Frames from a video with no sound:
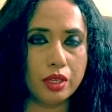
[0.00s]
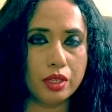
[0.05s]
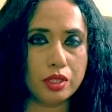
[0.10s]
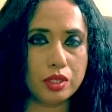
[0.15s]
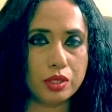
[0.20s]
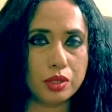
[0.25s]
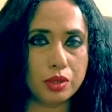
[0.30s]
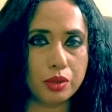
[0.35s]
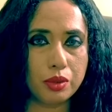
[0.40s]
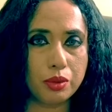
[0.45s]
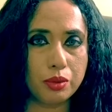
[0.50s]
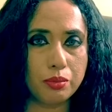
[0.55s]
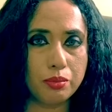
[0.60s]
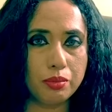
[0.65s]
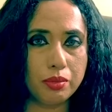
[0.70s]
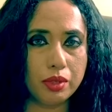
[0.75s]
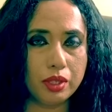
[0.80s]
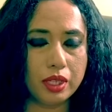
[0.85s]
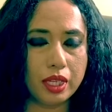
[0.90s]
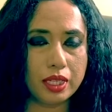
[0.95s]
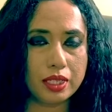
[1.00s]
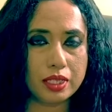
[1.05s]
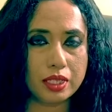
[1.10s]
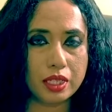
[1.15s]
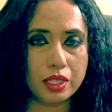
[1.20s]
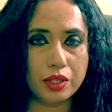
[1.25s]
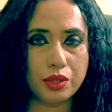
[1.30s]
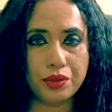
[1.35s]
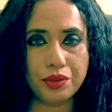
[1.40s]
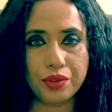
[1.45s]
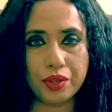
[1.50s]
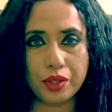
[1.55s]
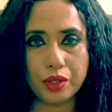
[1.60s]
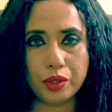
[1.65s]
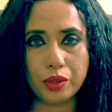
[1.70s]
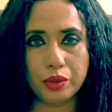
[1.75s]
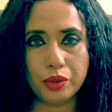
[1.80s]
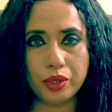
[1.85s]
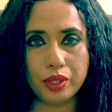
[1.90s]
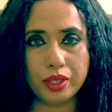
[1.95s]
So let's say if you're
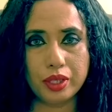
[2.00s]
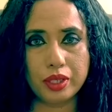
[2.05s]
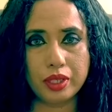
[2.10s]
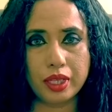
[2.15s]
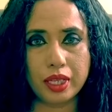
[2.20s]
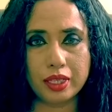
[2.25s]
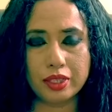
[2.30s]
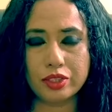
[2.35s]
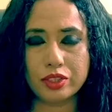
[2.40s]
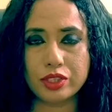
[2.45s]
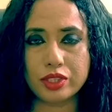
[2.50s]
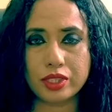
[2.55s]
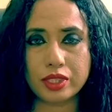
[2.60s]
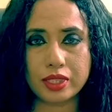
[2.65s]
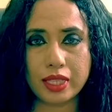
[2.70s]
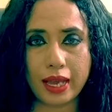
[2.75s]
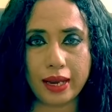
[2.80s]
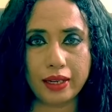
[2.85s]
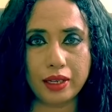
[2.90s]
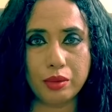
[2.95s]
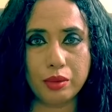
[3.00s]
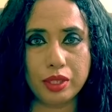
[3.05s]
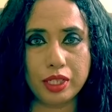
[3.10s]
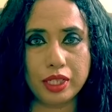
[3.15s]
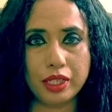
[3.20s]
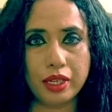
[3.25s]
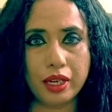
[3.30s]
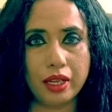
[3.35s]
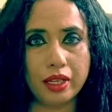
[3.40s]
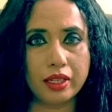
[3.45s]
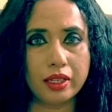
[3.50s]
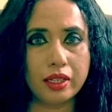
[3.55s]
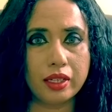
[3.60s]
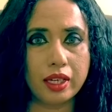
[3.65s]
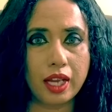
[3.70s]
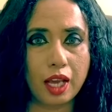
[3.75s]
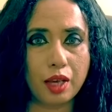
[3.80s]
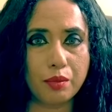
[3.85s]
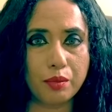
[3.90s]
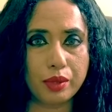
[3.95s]
doing a dangerous activity like
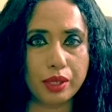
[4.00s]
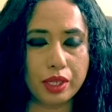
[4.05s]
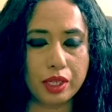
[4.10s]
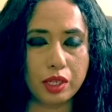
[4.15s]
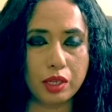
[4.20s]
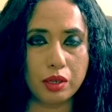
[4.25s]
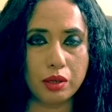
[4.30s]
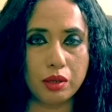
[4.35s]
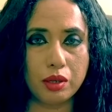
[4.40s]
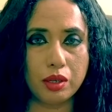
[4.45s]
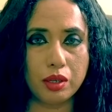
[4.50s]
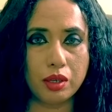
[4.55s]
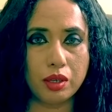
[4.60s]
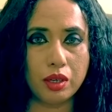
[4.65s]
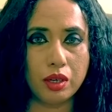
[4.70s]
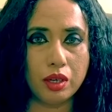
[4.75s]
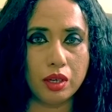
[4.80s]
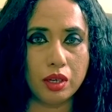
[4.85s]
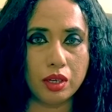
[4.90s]
climbing a